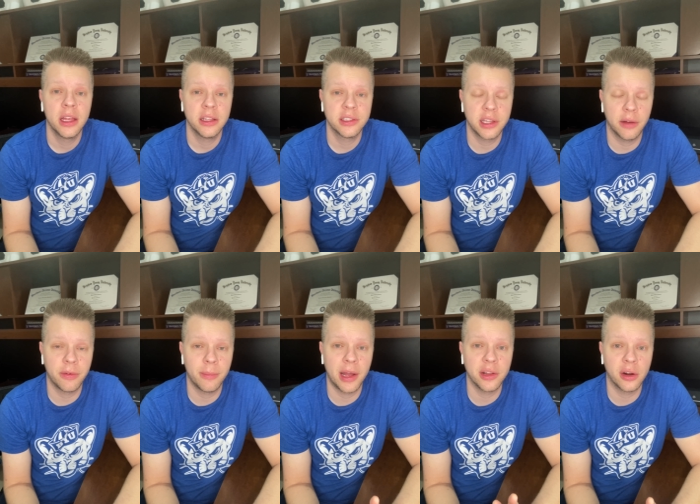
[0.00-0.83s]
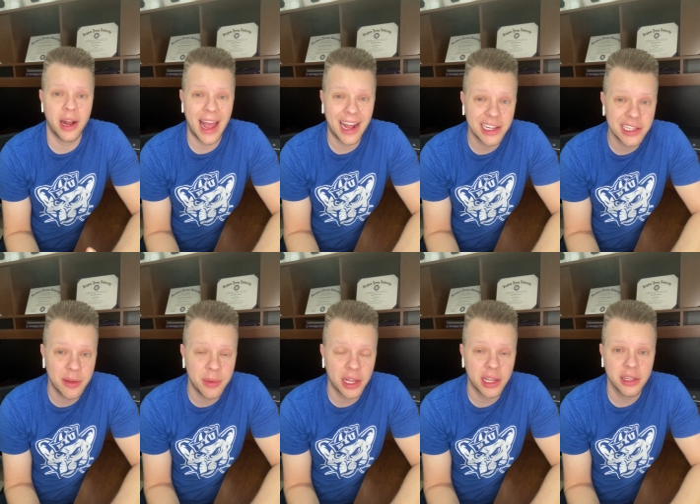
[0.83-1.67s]
stuff about your
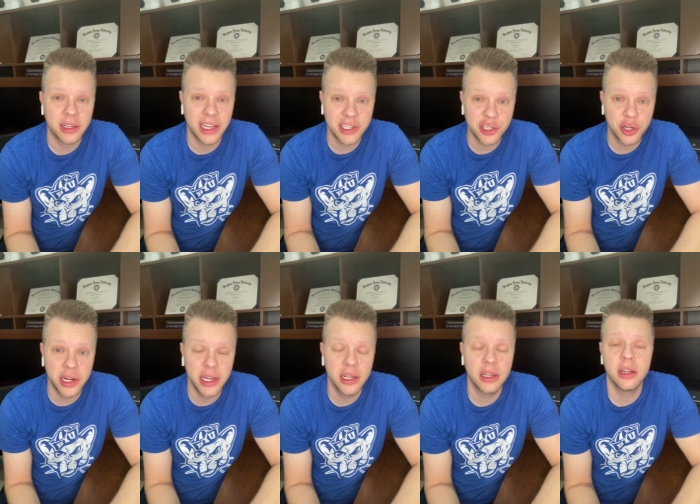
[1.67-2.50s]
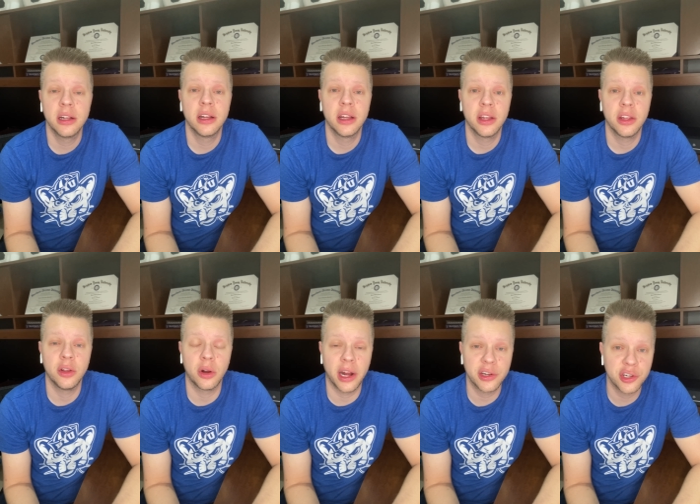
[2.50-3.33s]
academic history,
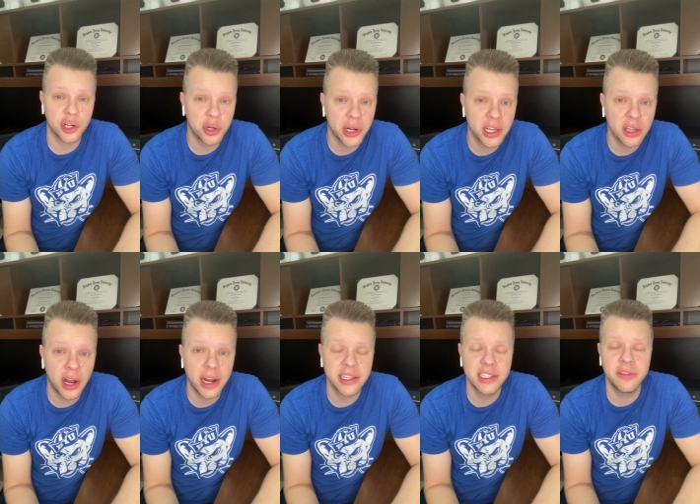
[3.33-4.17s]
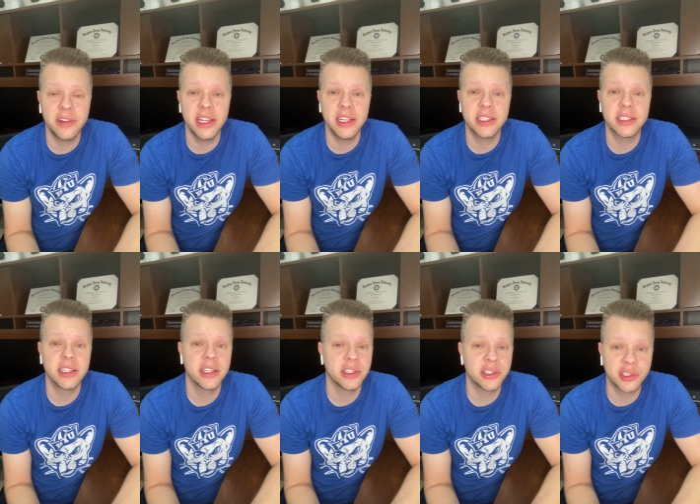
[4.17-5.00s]
your extracurricular activities,
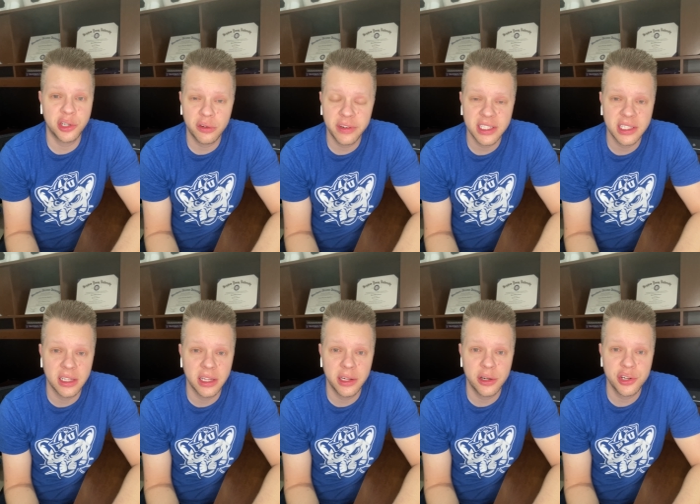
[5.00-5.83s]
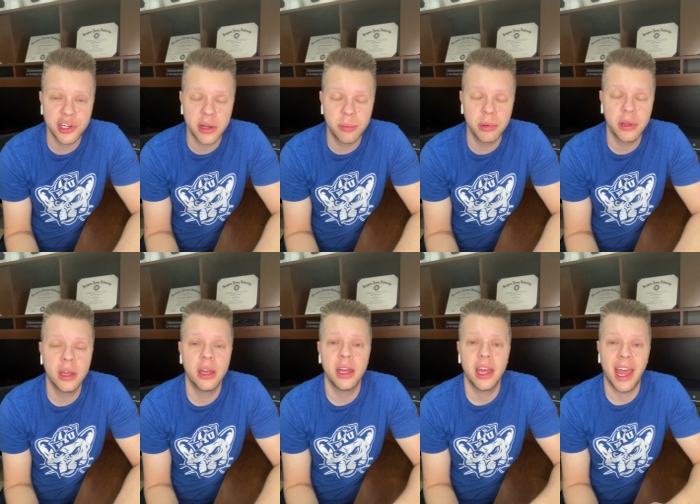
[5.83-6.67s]
service and leadership,
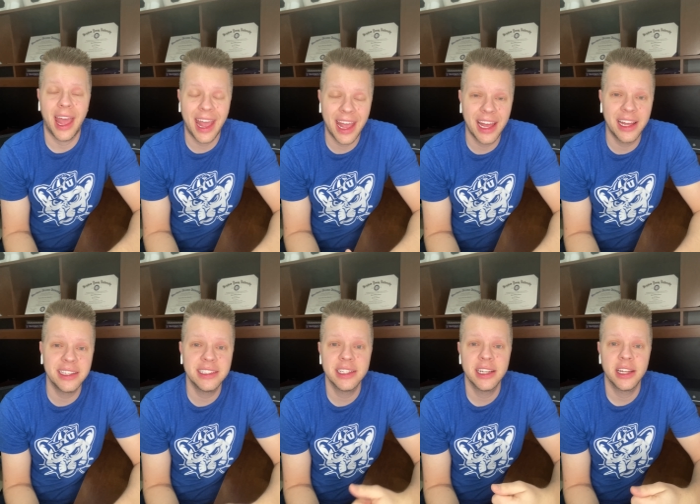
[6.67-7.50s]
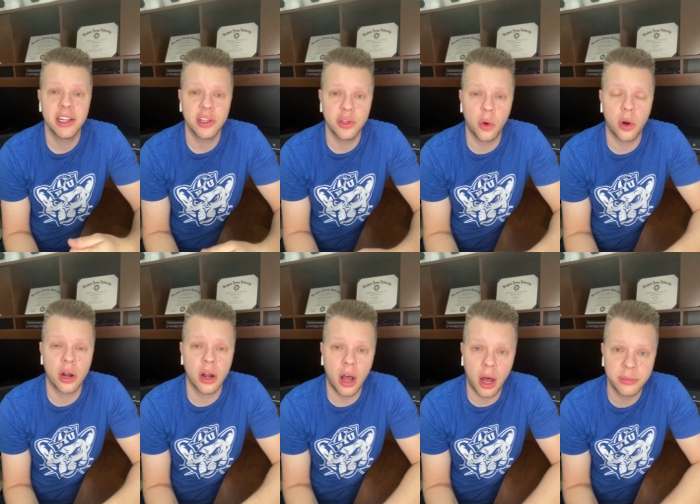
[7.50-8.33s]
and
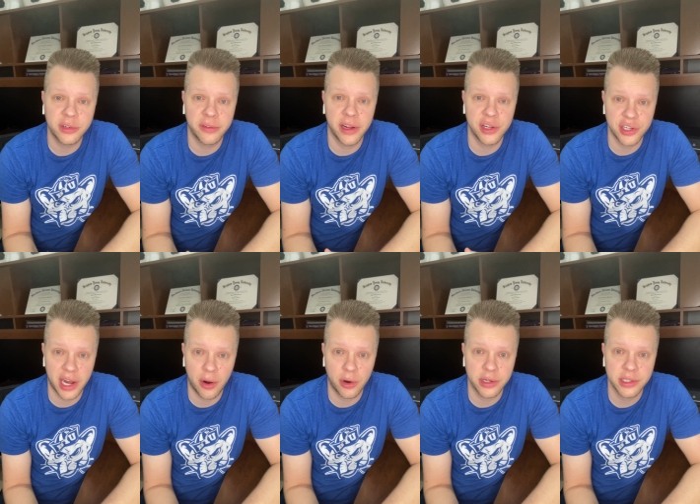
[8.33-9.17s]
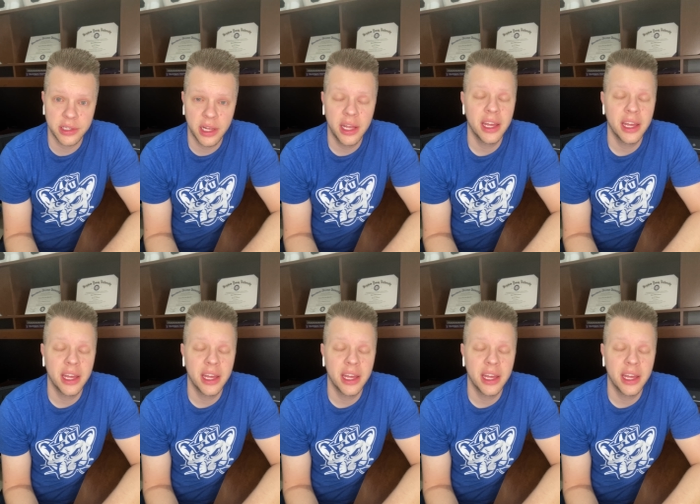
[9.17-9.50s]
your observation hours.